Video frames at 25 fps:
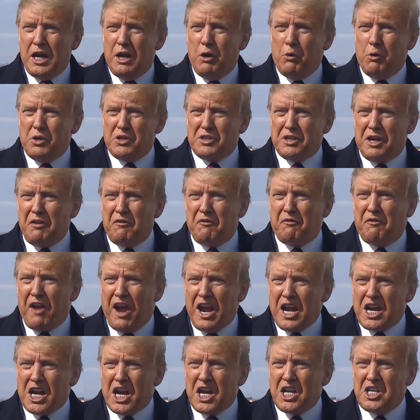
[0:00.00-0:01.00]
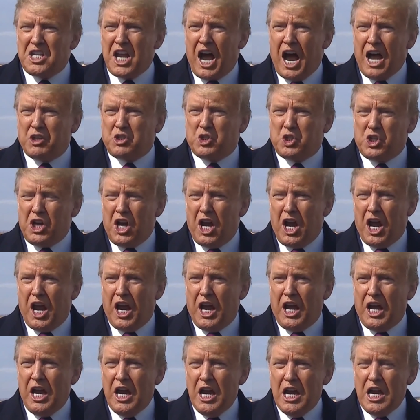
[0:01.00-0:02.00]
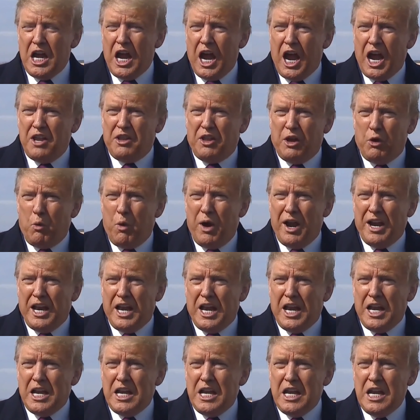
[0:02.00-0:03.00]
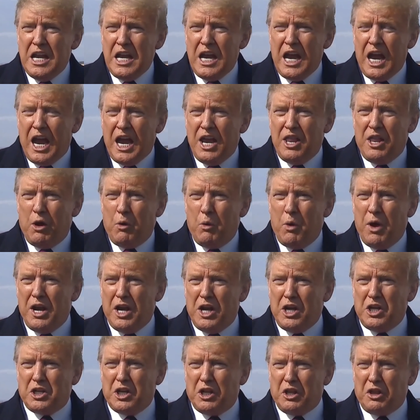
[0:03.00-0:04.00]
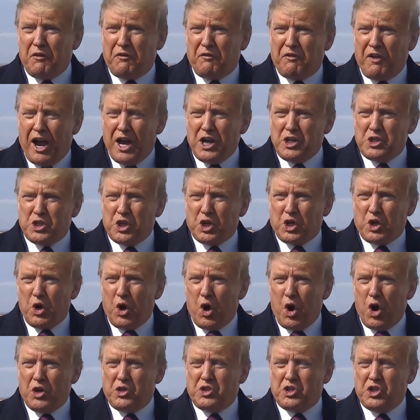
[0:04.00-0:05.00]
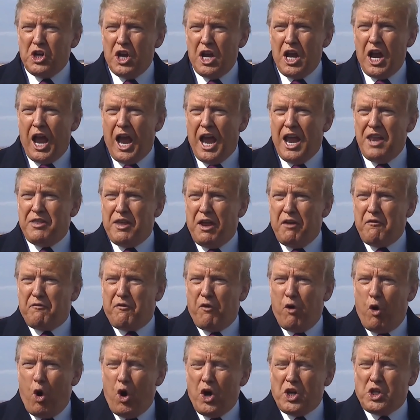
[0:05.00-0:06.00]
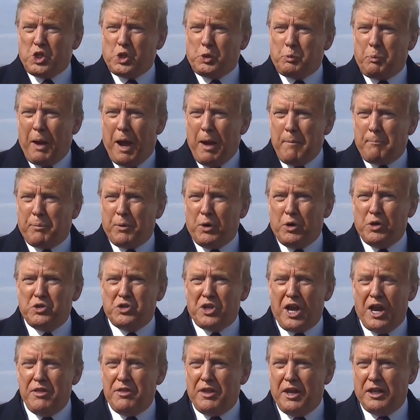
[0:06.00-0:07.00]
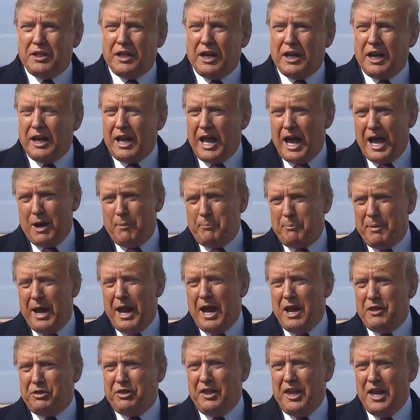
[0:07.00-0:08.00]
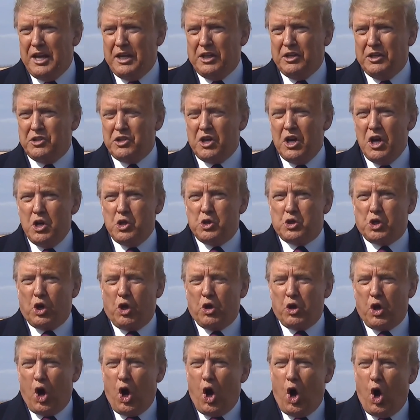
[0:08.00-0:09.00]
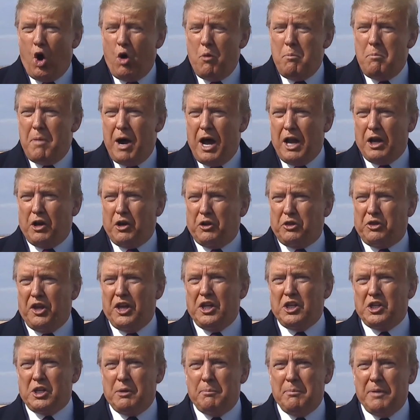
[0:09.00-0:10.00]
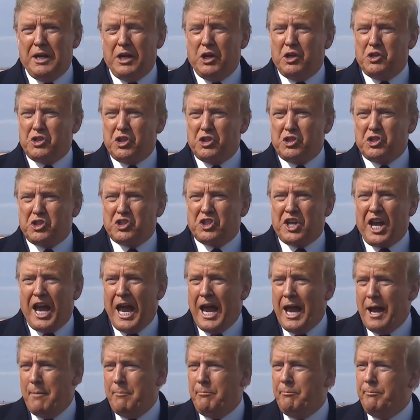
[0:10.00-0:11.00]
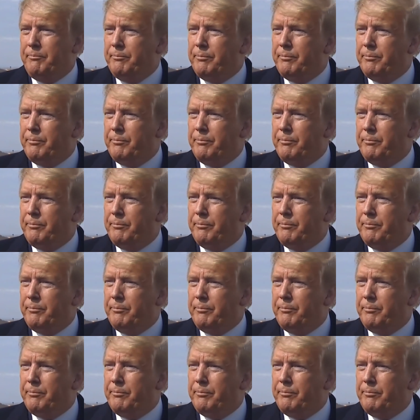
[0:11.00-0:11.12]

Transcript: It was a fake dossier. And they went in, and they went into the FISA courts, and they forged papers, and they did a lot of bad things. So the whole Mueller thing to me is a scam.